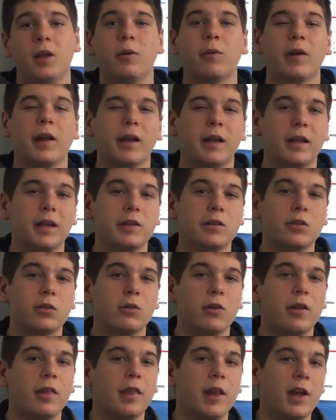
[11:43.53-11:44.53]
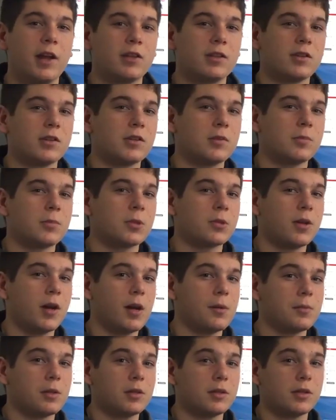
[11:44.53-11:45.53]
When I get to 1,000
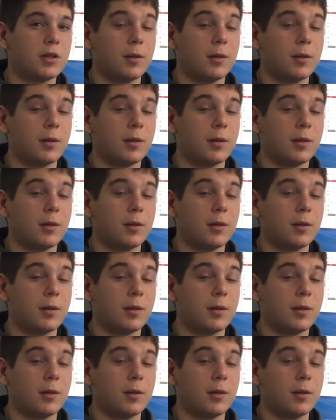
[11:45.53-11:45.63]
subscribers,